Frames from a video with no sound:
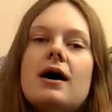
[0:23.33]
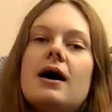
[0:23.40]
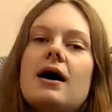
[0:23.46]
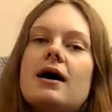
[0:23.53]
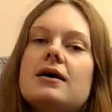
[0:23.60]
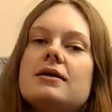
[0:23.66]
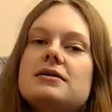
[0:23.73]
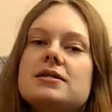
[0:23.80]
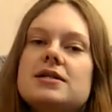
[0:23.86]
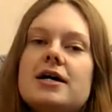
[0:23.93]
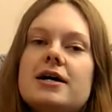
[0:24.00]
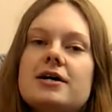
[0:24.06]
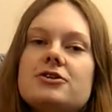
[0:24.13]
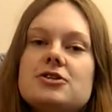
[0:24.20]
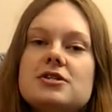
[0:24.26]
and
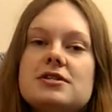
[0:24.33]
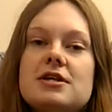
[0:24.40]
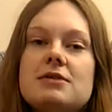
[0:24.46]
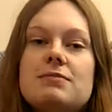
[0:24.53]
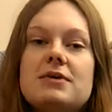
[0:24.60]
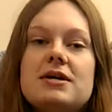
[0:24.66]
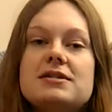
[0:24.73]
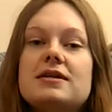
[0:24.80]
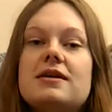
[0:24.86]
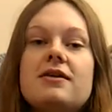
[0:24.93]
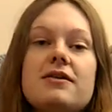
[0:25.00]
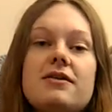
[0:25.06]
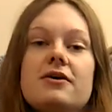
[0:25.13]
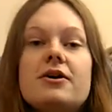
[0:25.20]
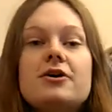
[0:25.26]
uh, just said basically
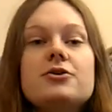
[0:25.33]
that they're a